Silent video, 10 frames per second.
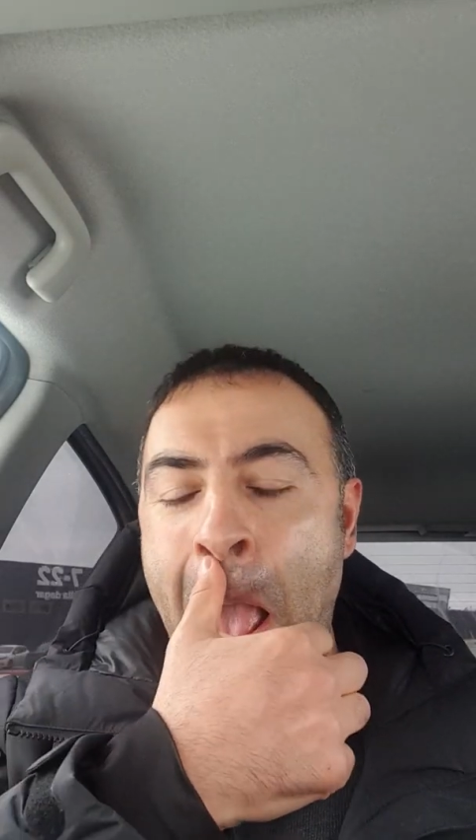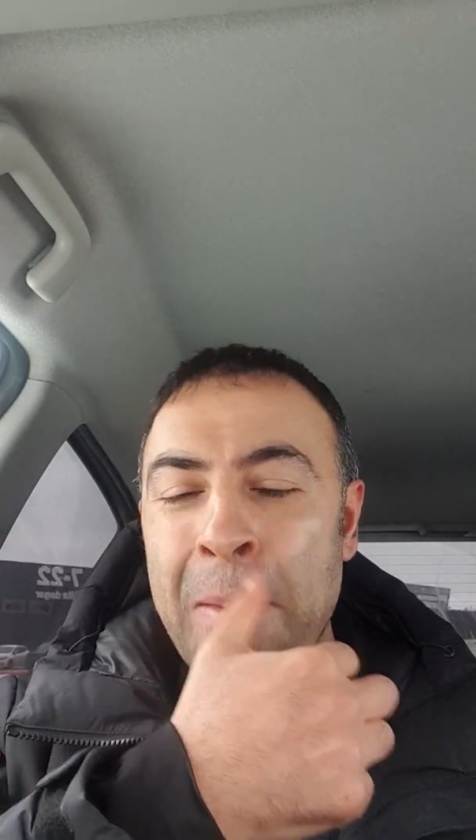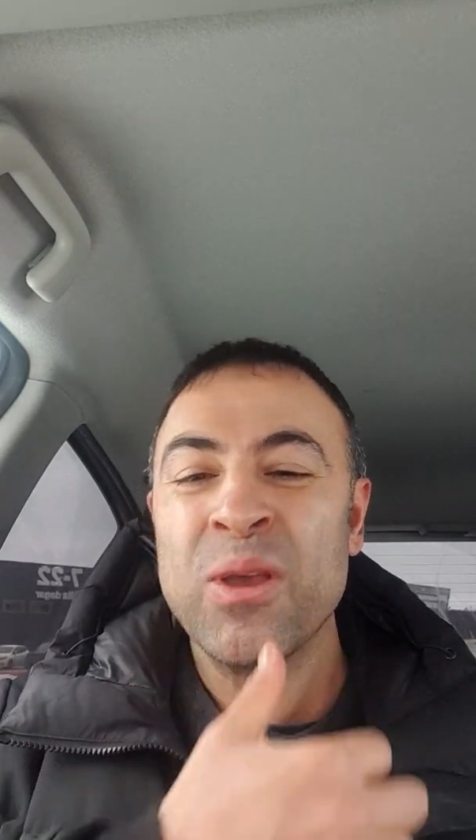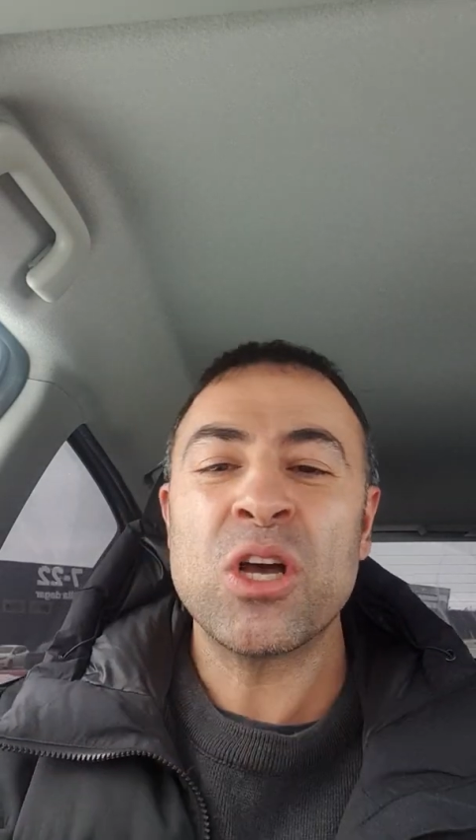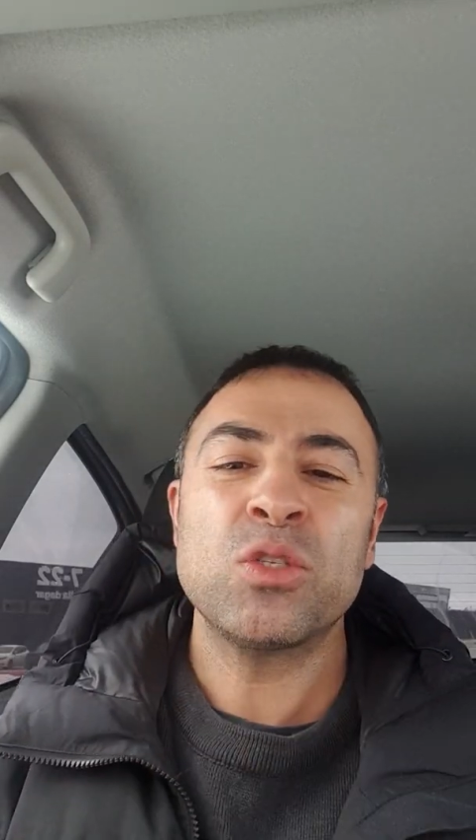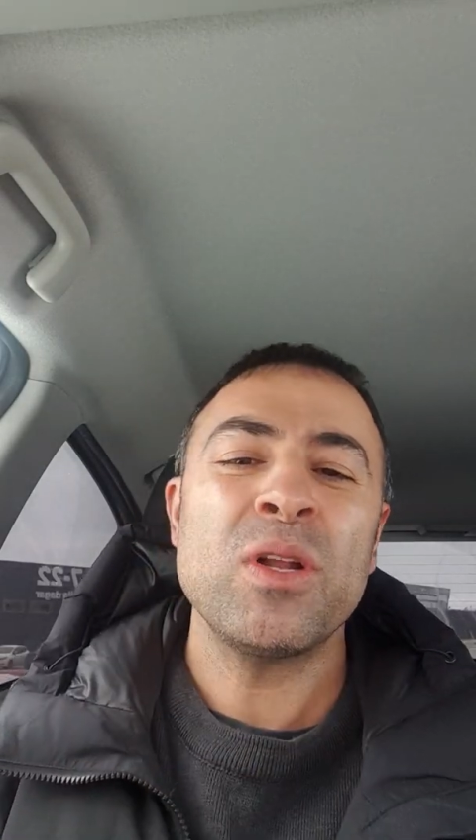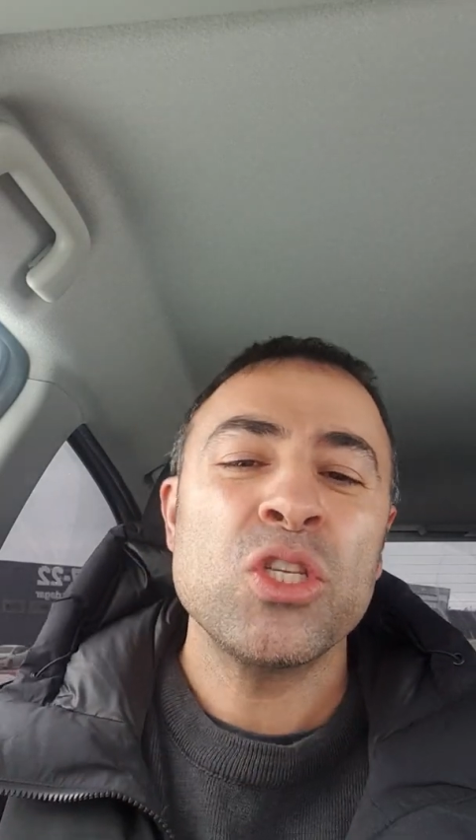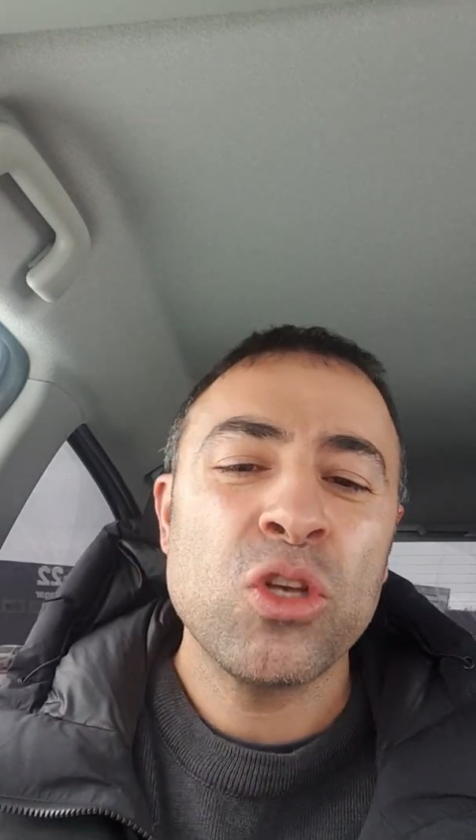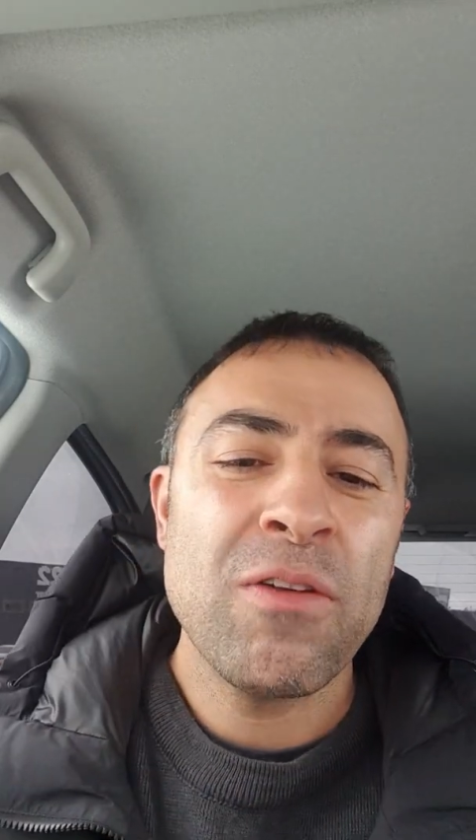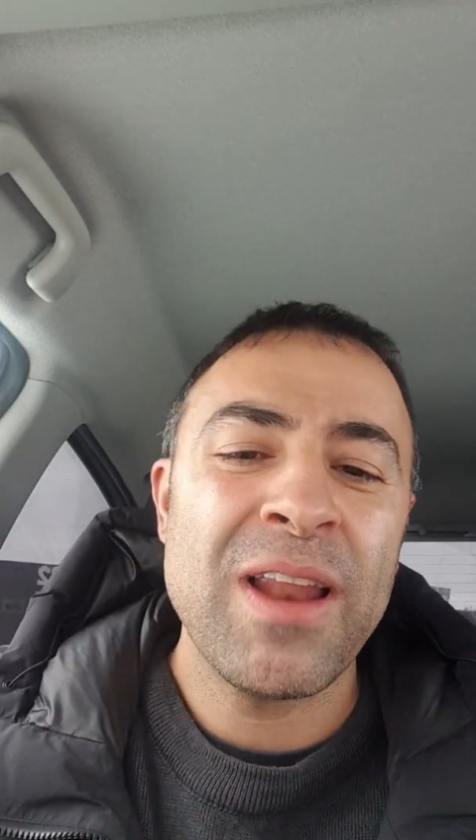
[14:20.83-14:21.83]
Because when you
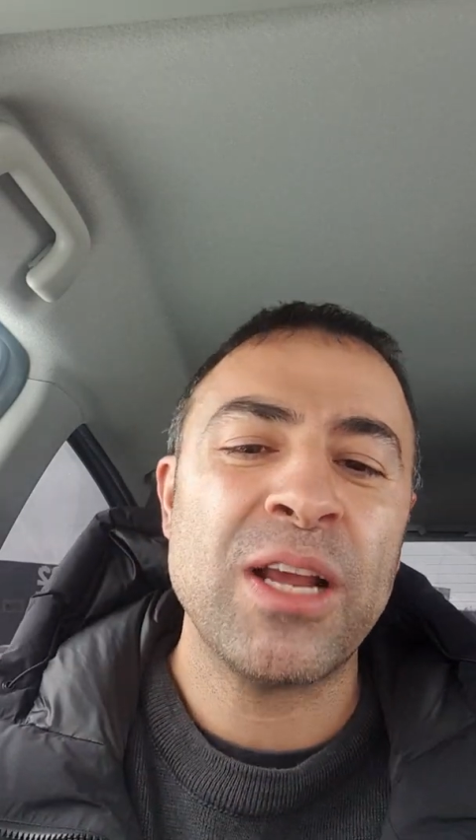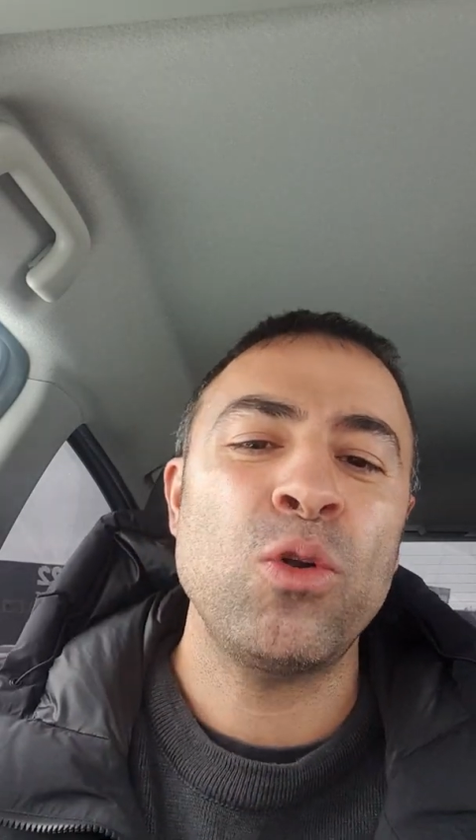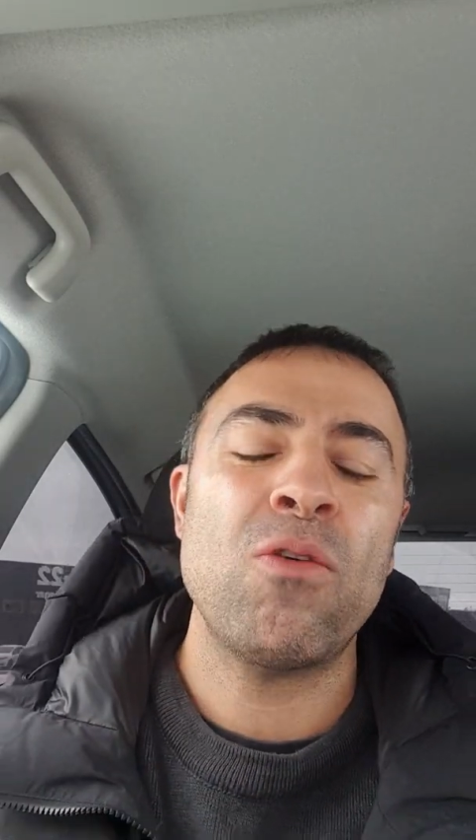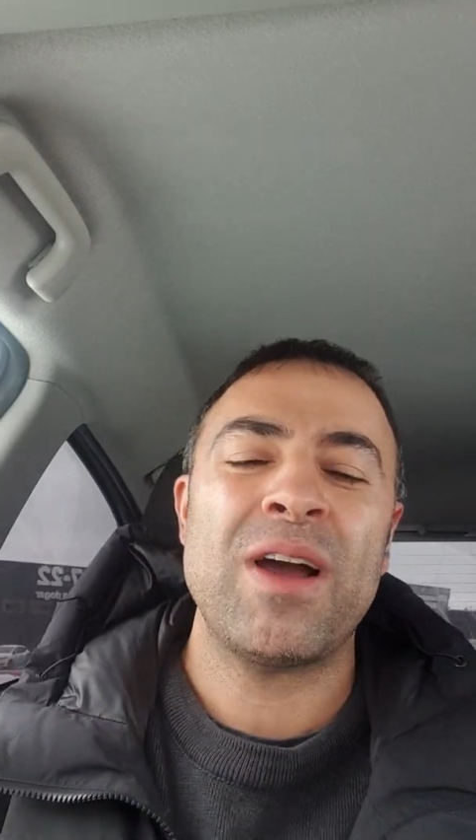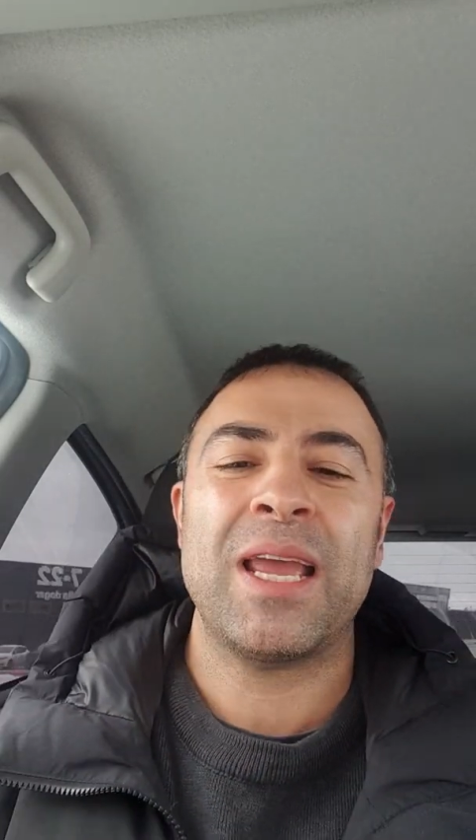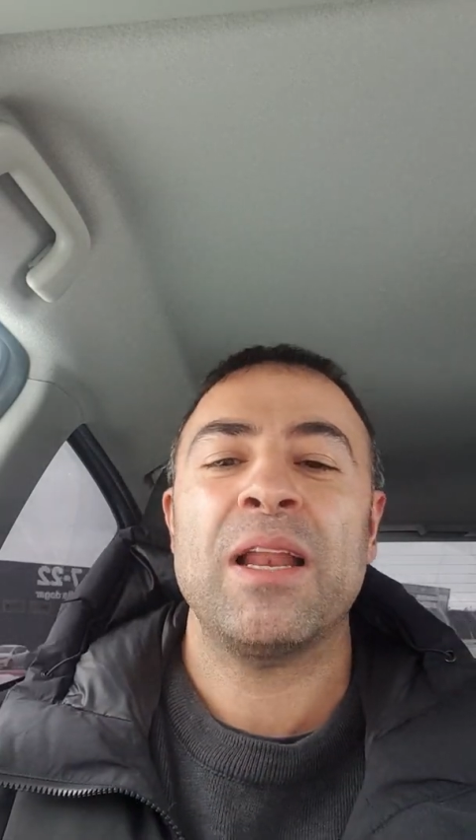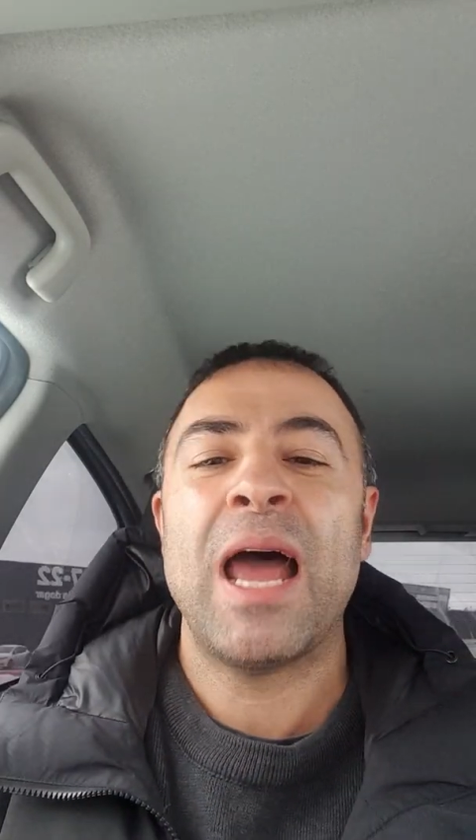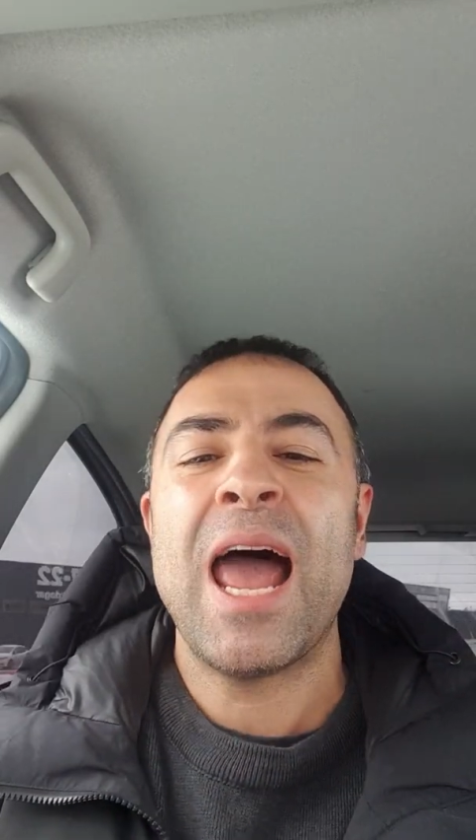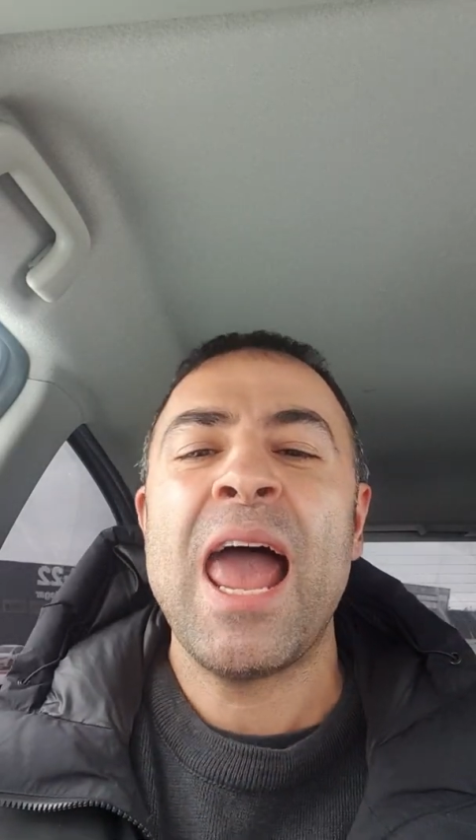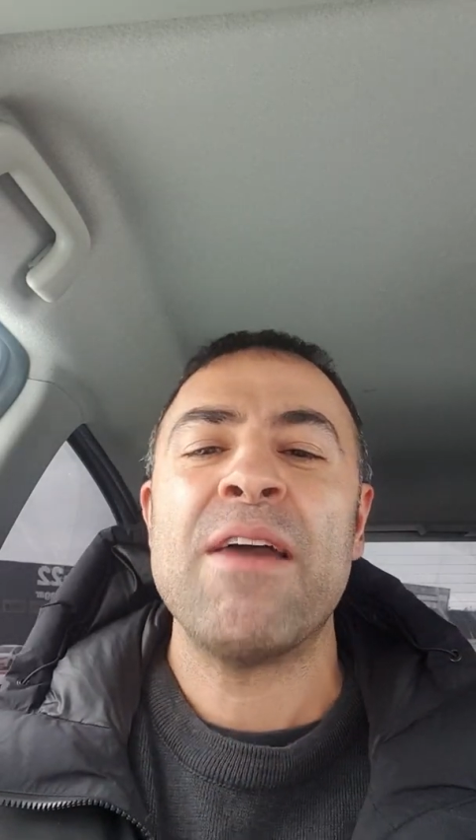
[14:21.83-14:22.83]
serve like Novak,
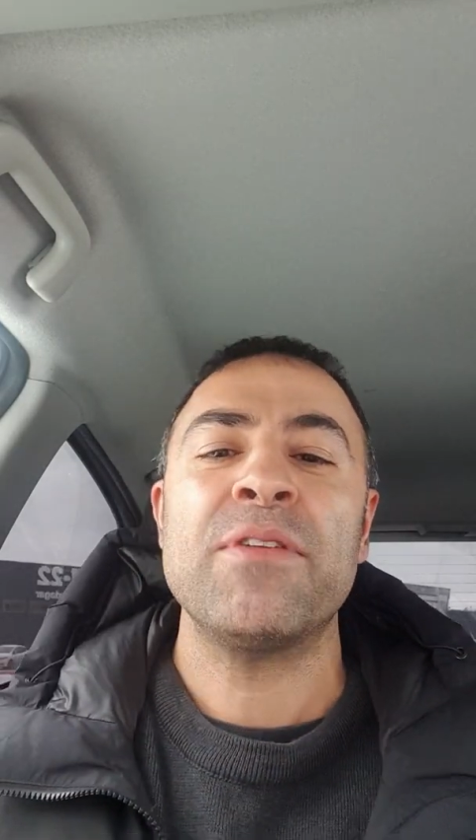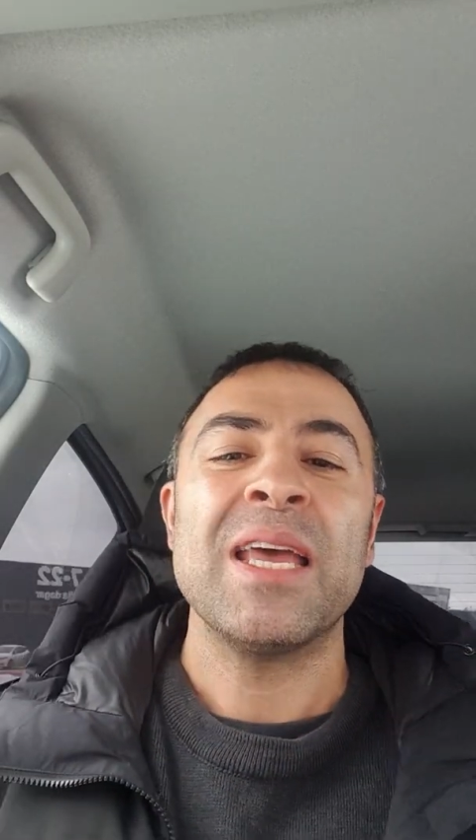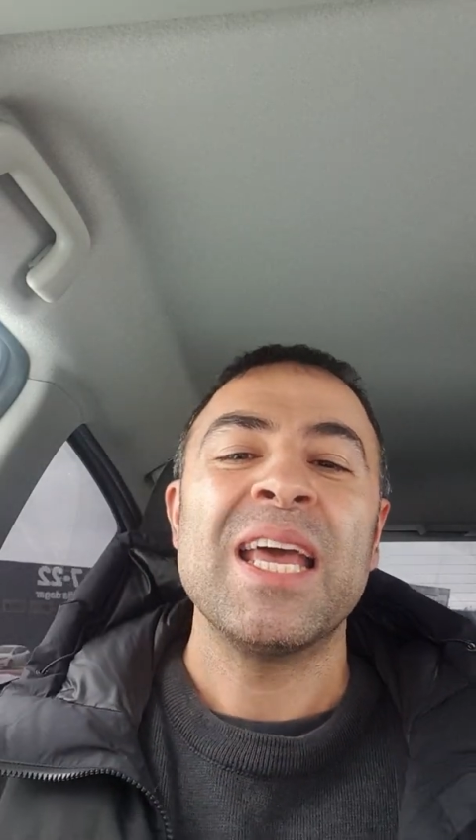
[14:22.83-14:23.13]
I have